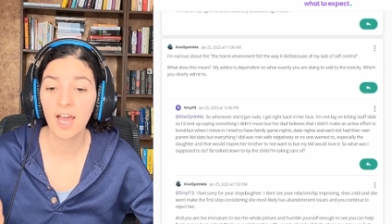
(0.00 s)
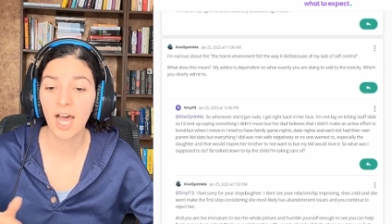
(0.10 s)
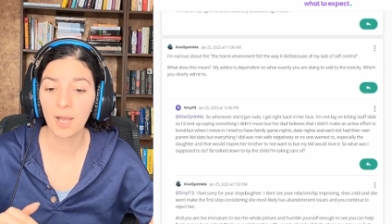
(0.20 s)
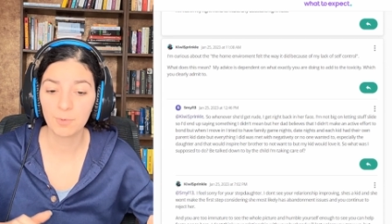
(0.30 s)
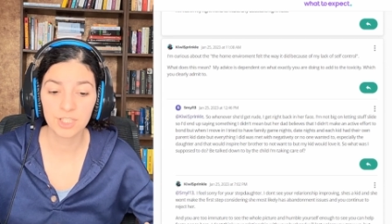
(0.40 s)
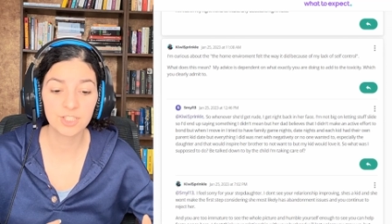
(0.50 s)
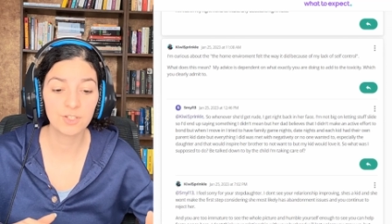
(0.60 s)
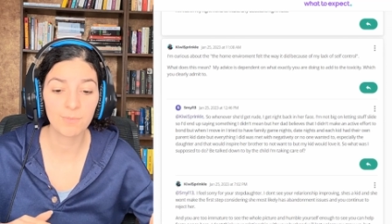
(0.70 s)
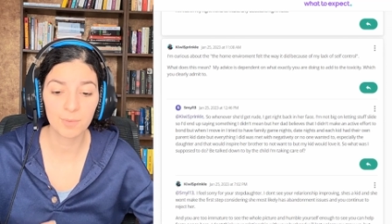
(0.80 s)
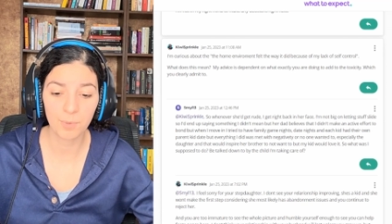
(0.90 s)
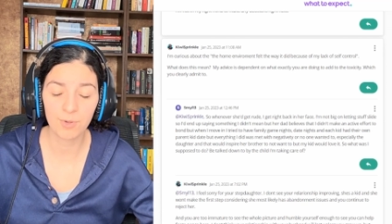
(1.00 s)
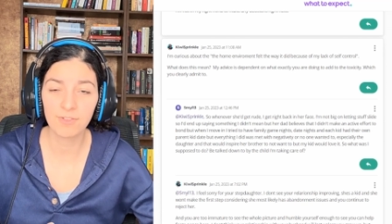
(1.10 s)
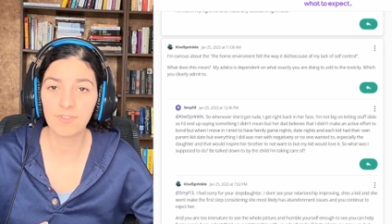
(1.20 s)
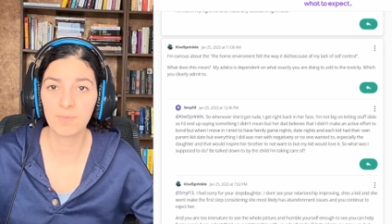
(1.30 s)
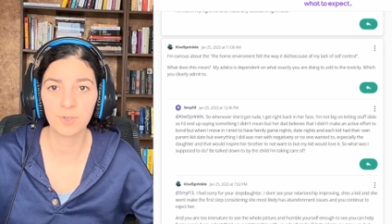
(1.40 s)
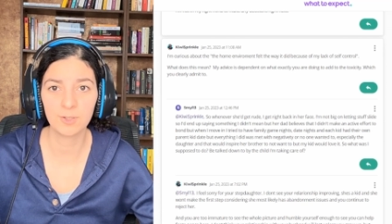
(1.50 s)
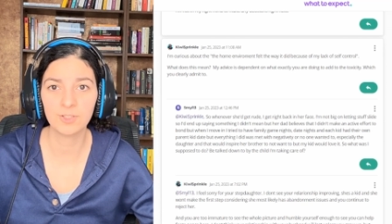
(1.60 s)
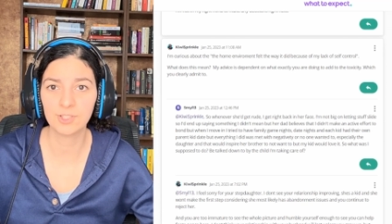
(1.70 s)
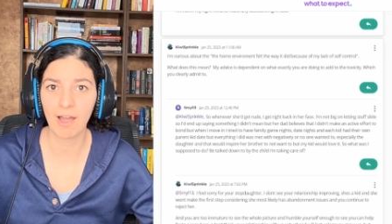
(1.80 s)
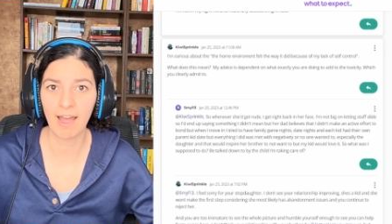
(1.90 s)
I would assume that both of them will
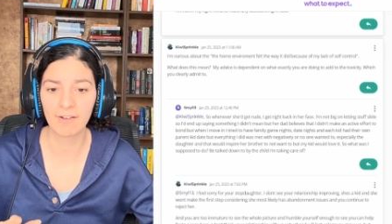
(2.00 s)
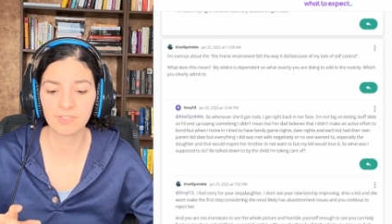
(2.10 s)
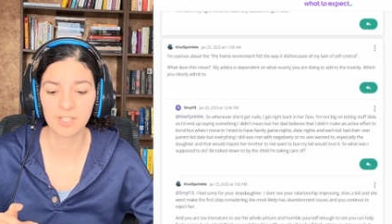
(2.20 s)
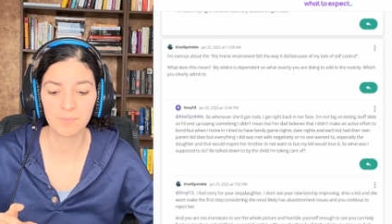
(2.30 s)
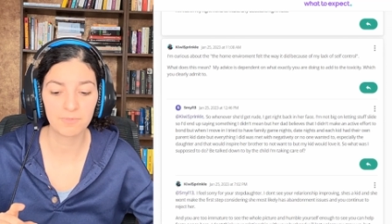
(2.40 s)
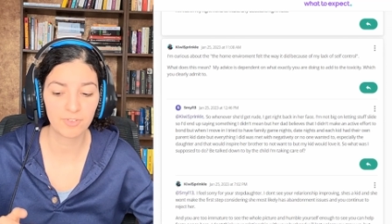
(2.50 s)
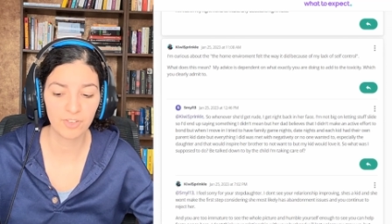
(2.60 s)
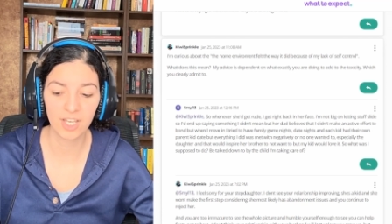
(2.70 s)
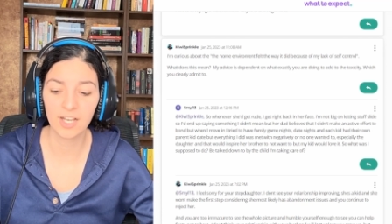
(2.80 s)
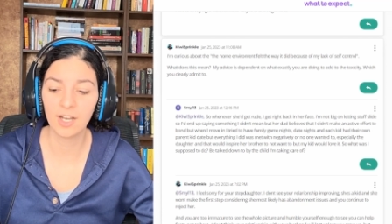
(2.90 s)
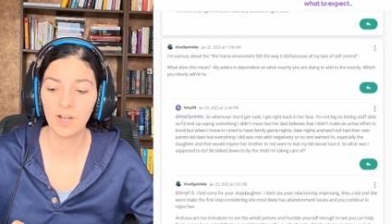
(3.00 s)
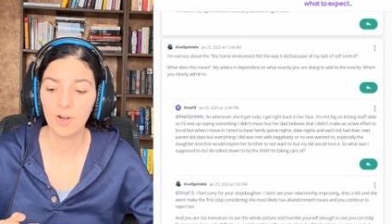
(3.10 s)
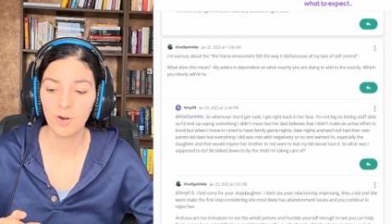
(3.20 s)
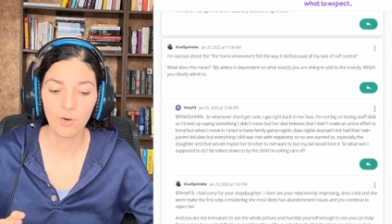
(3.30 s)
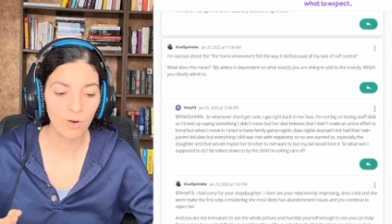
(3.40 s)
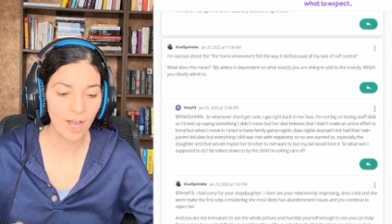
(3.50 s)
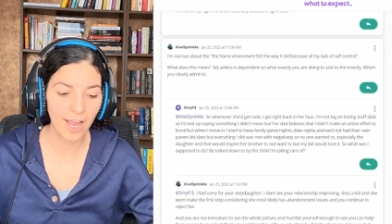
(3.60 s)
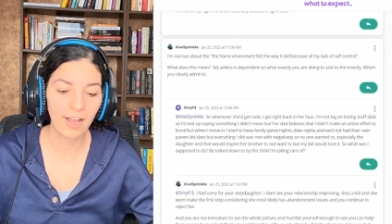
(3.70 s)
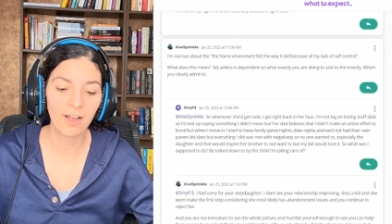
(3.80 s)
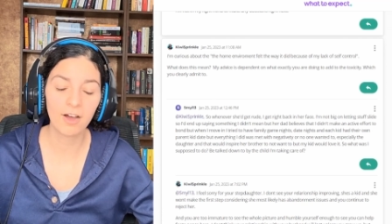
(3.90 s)
also have some fear or
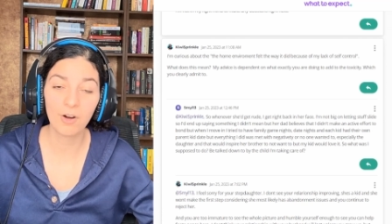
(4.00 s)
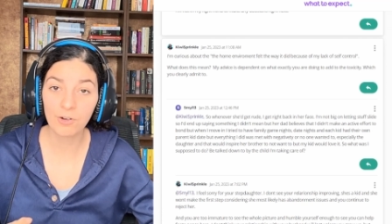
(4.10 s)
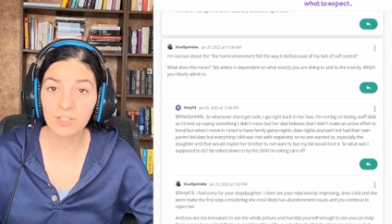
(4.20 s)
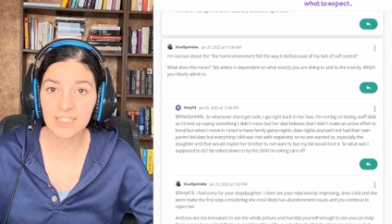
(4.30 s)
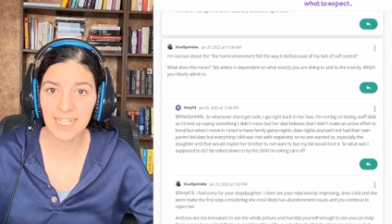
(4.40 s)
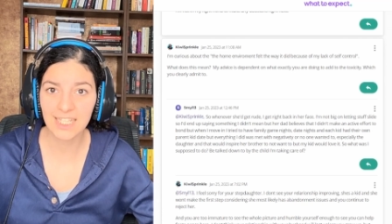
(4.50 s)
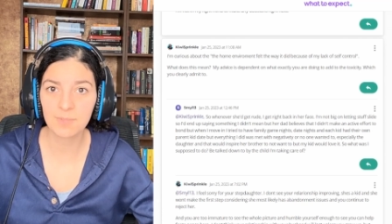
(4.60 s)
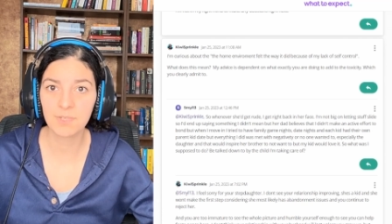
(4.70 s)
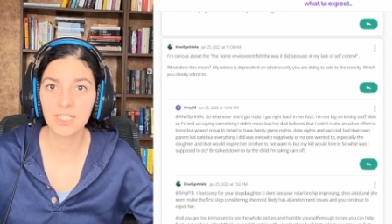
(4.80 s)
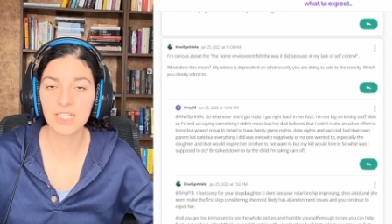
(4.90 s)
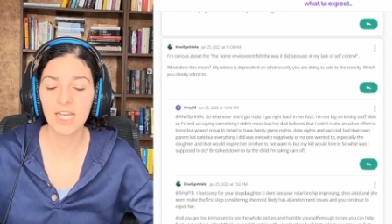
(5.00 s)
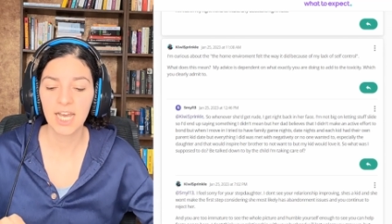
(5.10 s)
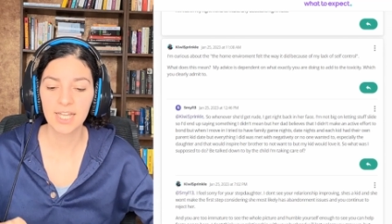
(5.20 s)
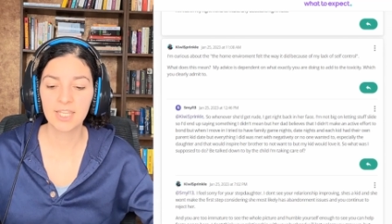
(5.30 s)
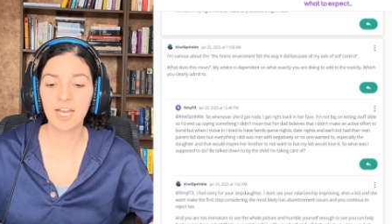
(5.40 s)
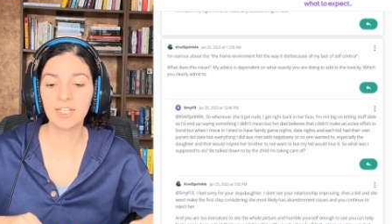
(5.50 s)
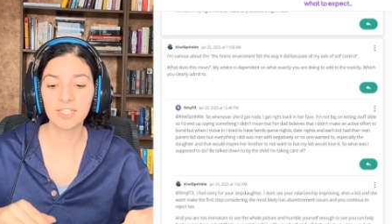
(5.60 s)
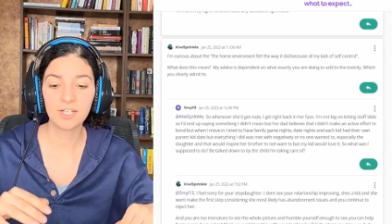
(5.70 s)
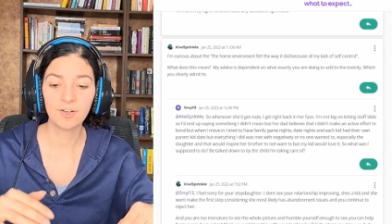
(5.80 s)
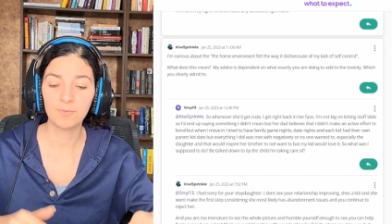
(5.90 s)
anger or resentment at the
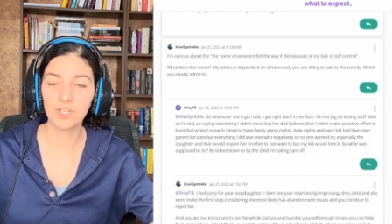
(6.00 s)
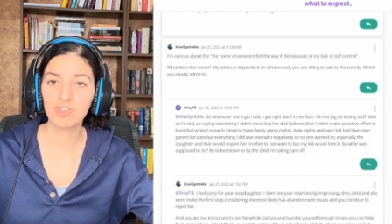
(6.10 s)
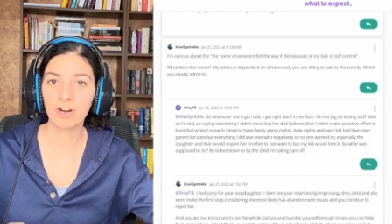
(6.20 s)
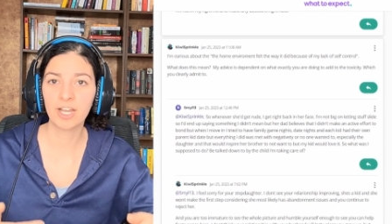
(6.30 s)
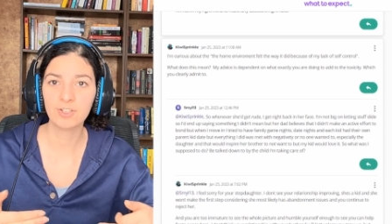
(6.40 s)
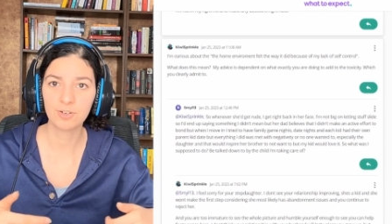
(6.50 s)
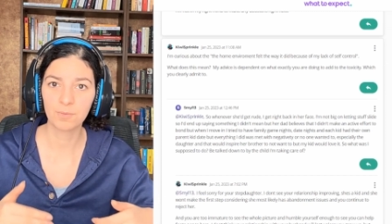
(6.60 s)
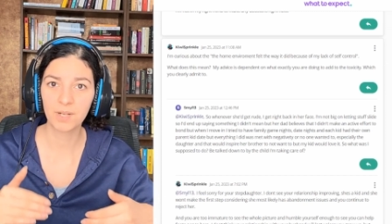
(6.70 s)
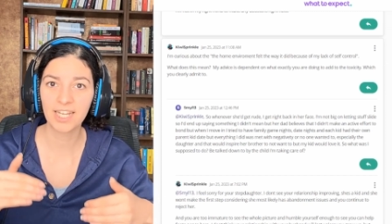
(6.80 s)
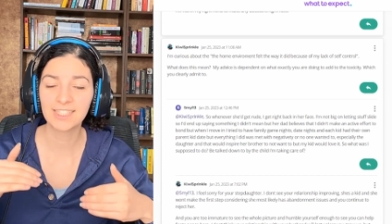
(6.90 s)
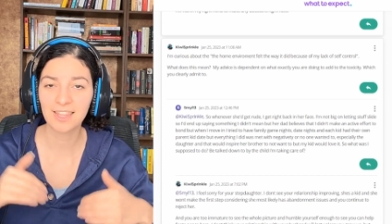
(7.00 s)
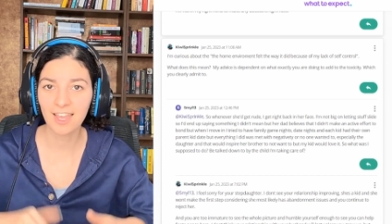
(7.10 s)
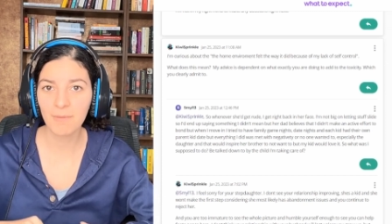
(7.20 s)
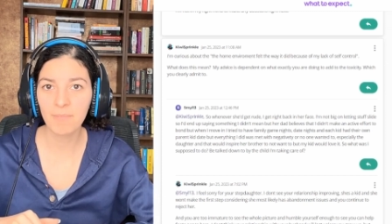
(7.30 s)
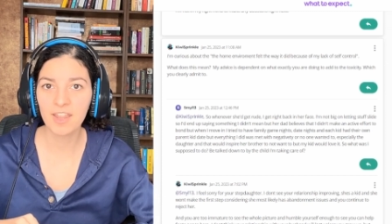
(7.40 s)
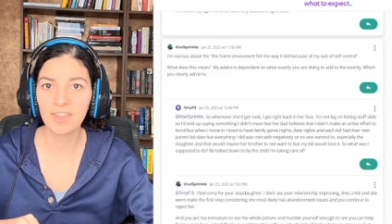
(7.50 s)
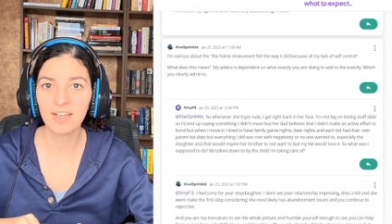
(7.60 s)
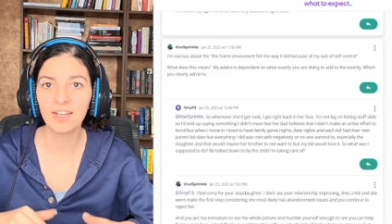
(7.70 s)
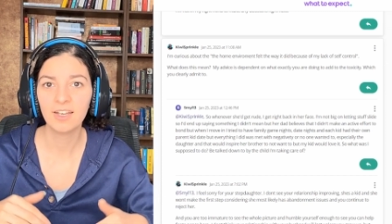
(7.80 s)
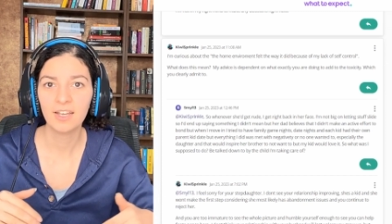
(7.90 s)
idea of me trying to replace their
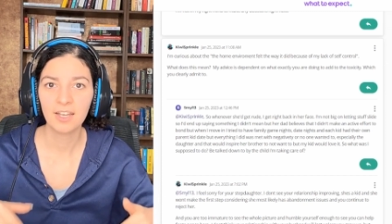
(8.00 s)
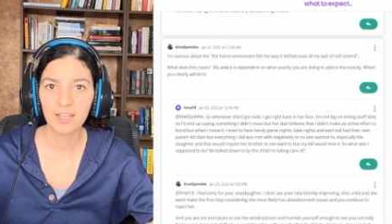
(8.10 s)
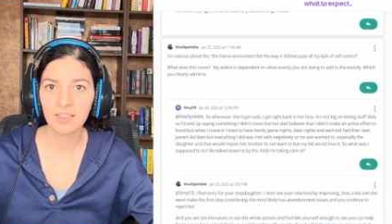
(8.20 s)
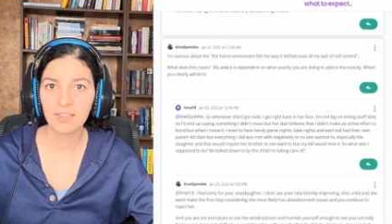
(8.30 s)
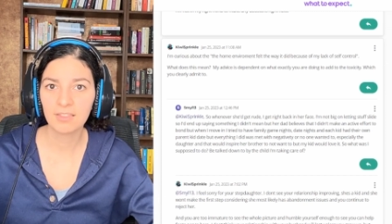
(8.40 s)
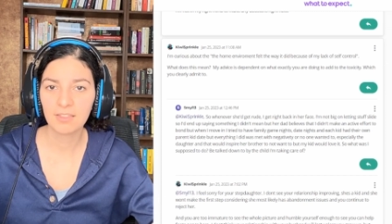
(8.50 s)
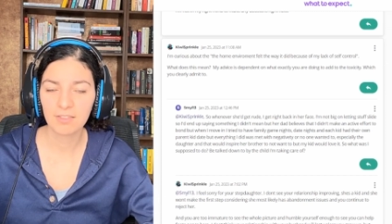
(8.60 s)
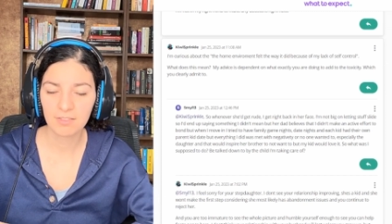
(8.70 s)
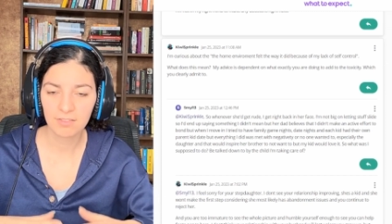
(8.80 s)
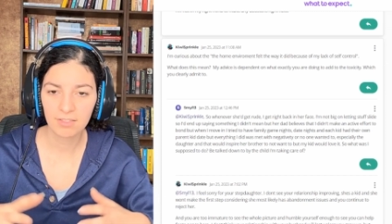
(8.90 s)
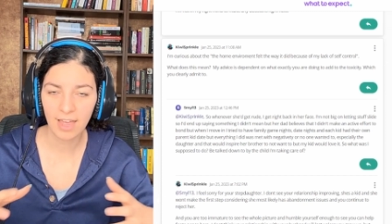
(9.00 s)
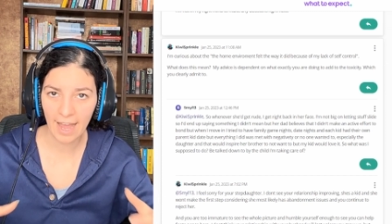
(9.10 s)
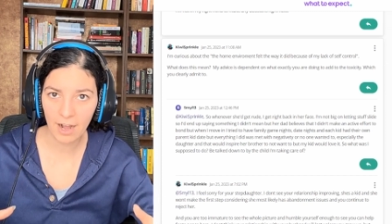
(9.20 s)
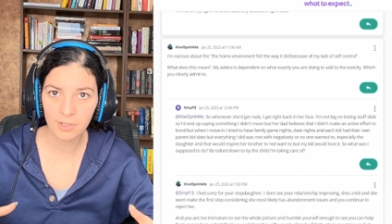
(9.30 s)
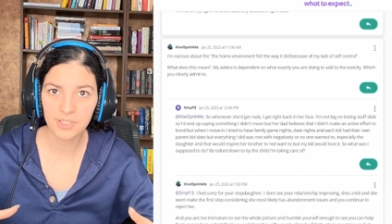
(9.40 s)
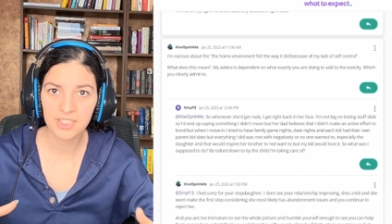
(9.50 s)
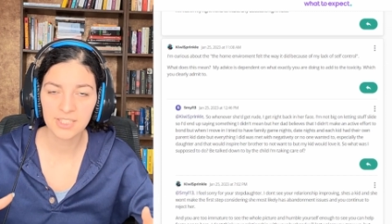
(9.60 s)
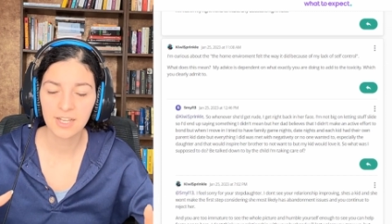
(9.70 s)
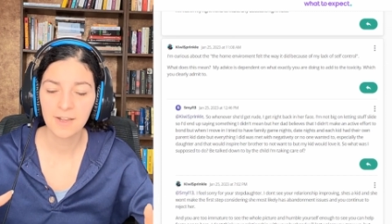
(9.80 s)
mother in the house.